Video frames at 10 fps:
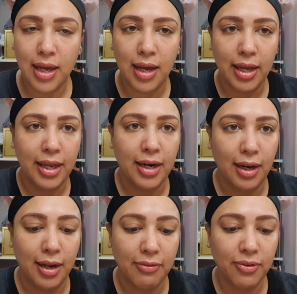I get a
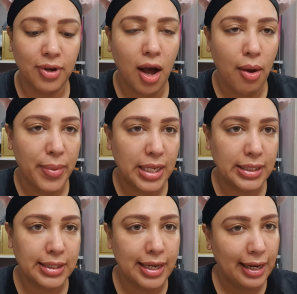lot of
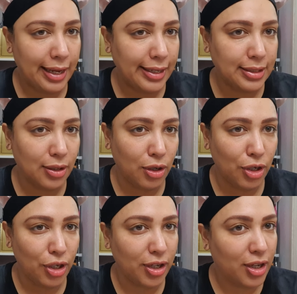comments and likes
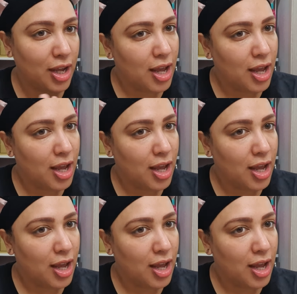on the